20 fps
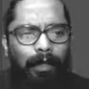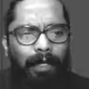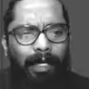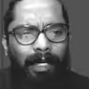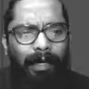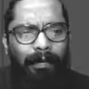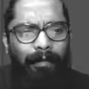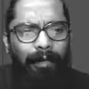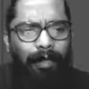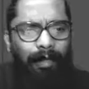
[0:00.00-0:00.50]

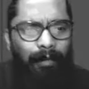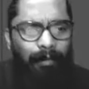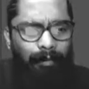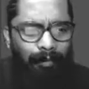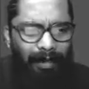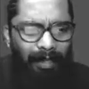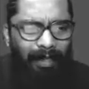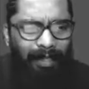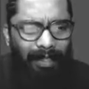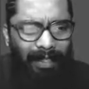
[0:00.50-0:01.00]

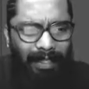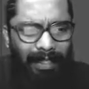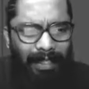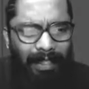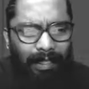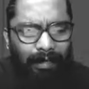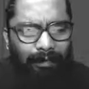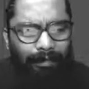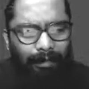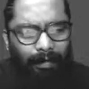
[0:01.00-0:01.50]
We need
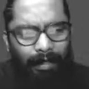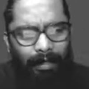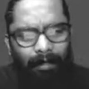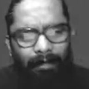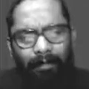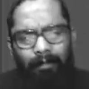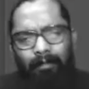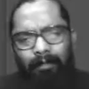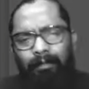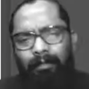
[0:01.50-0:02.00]
it
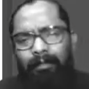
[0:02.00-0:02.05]
when